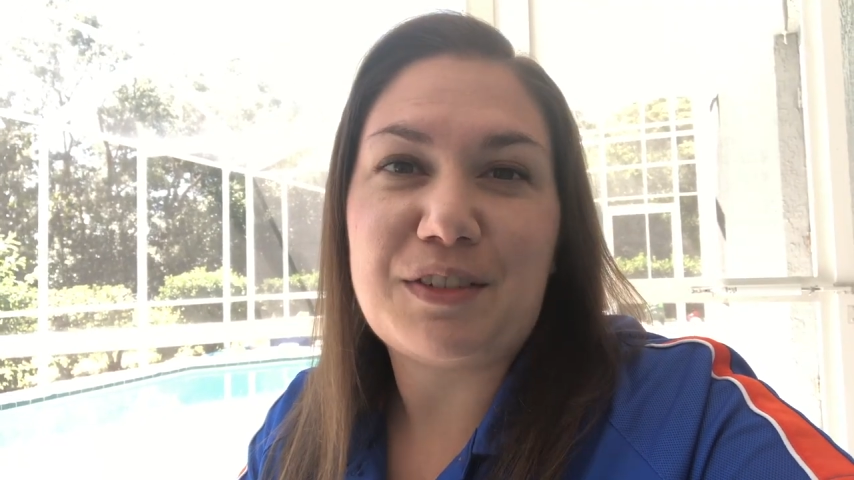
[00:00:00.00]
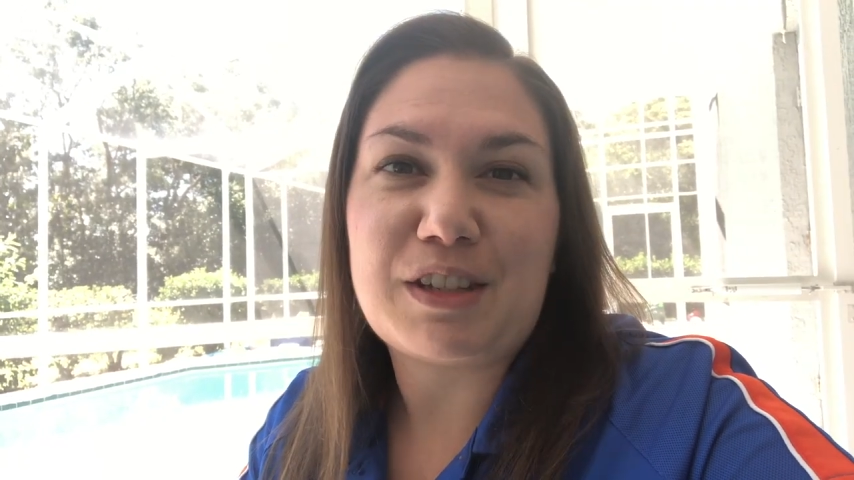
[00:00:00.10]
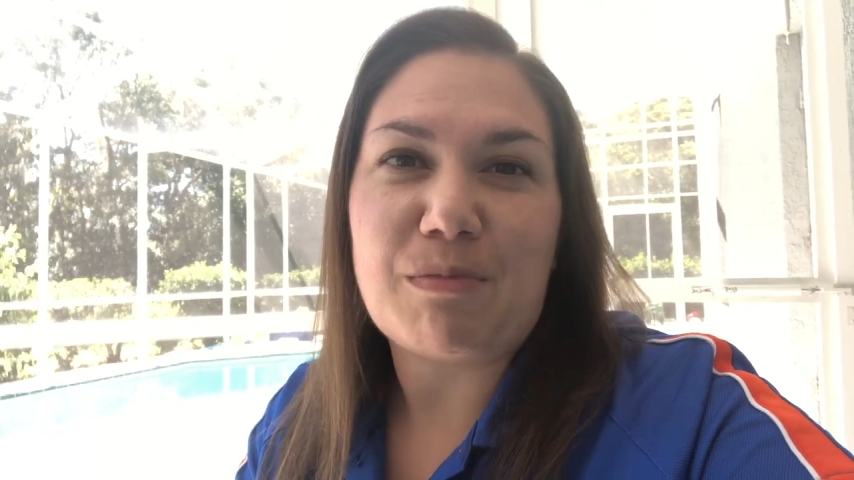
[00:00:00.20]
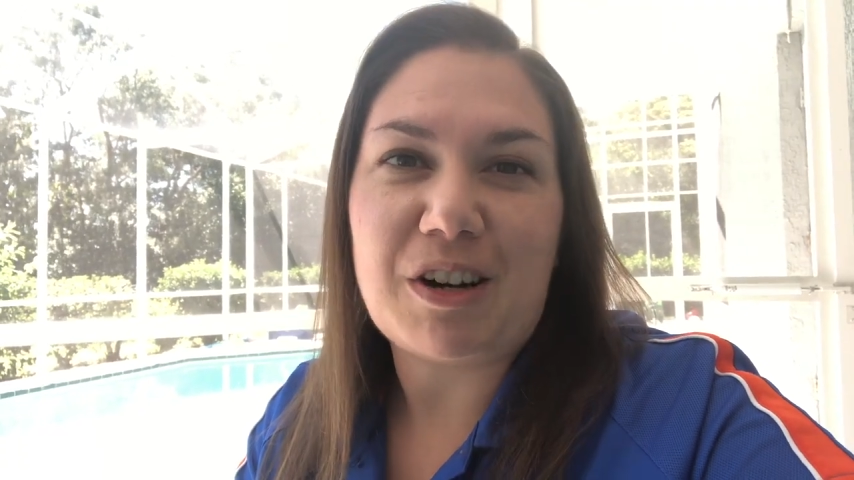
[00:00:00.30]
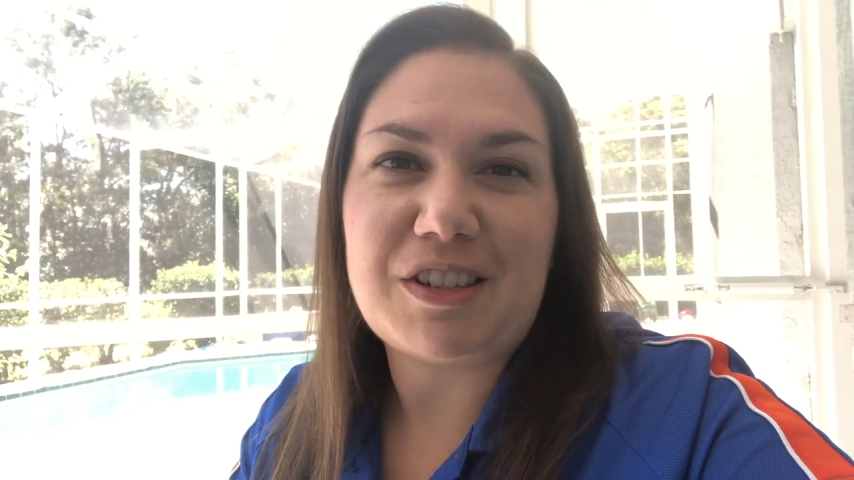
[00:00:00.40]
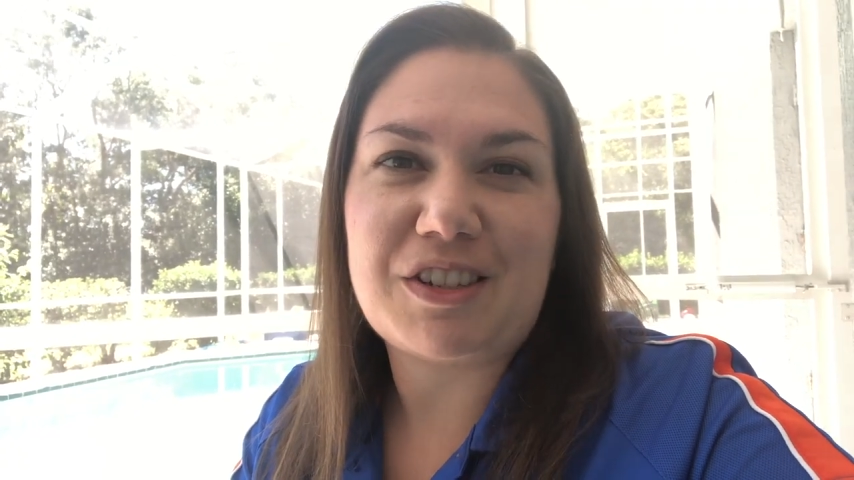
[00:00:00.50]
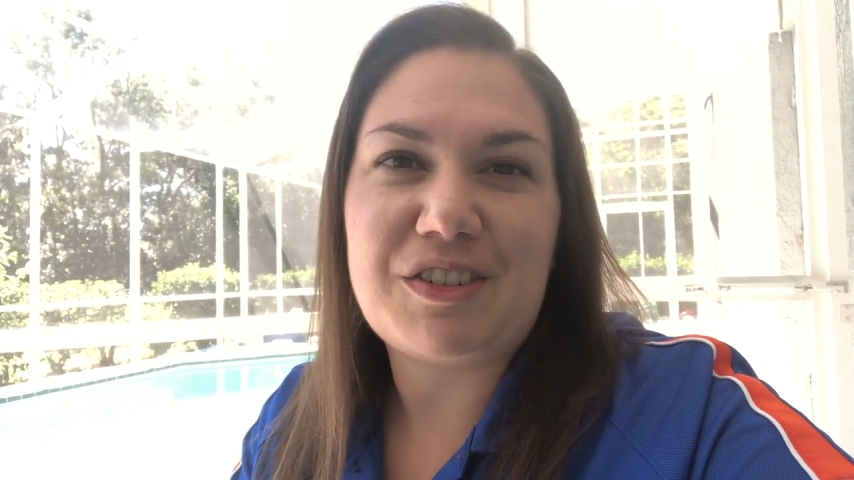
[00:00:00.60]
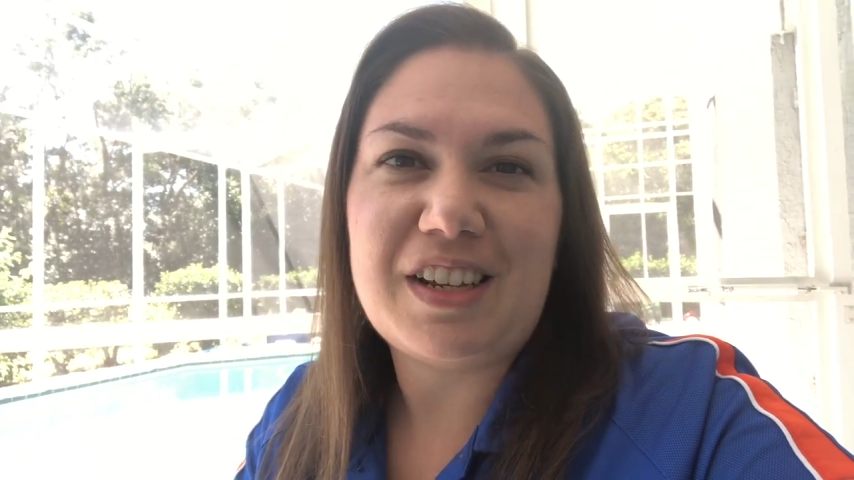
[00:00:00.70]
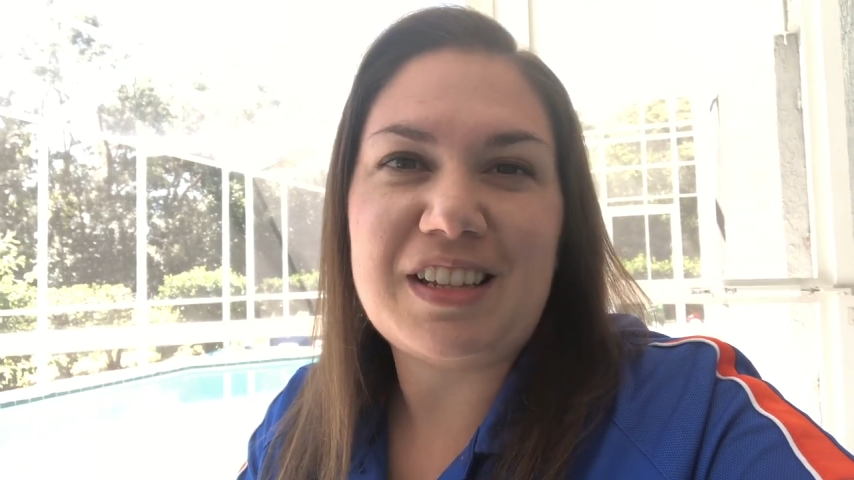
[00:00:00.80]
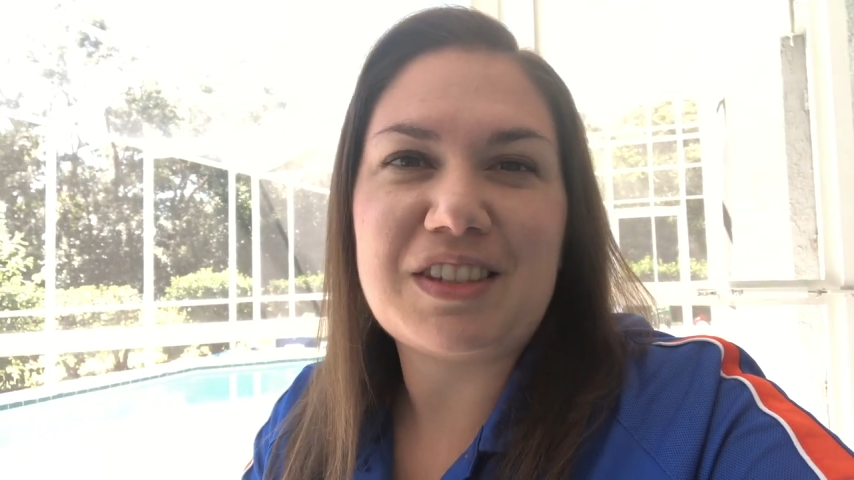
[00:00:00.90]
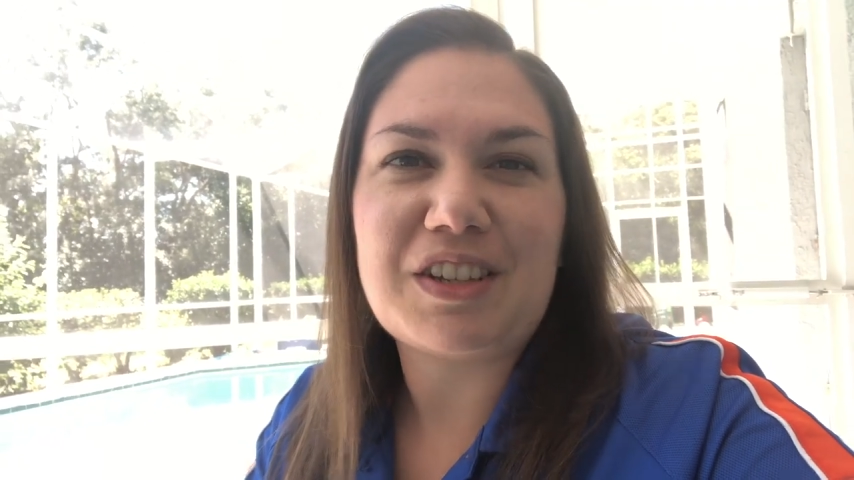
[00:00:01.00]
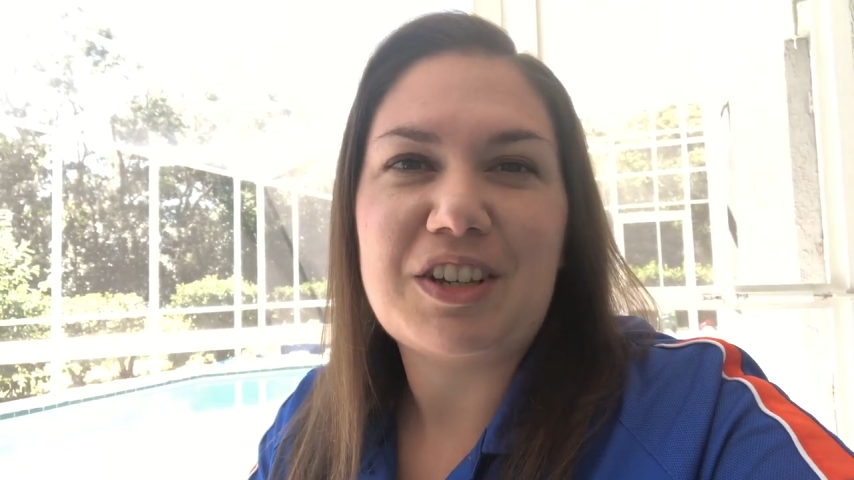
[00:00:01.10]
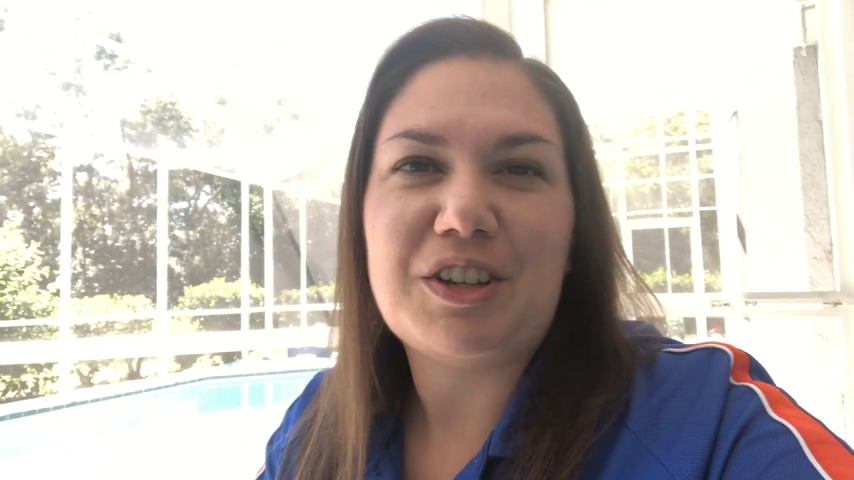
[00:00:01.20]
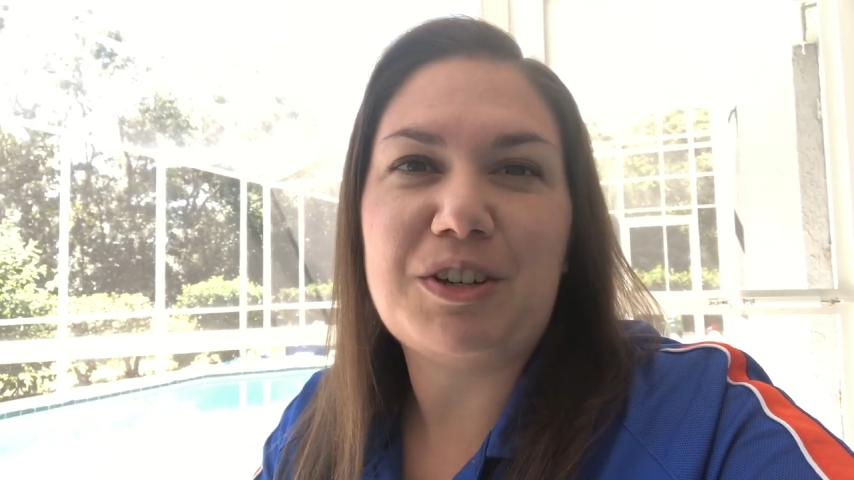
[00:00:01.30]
of smart students